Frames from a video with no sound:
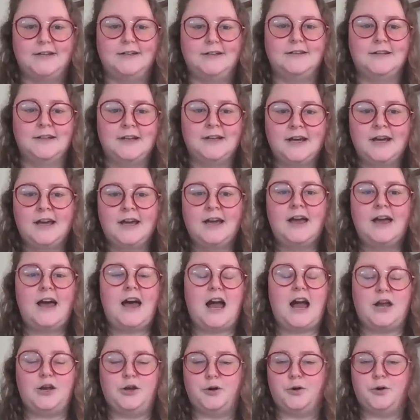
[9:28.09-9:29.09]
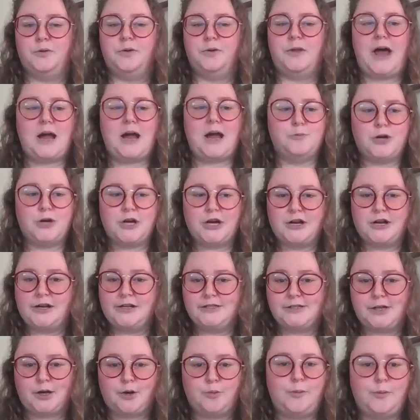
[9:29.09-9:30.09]
And I know
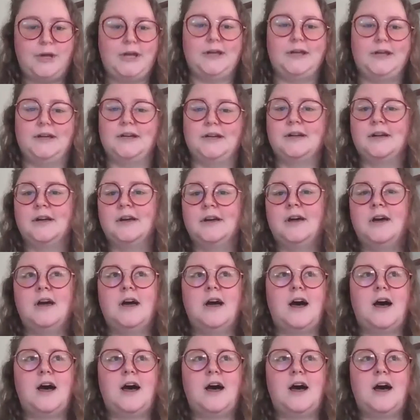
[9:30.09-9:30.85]
libraries are big.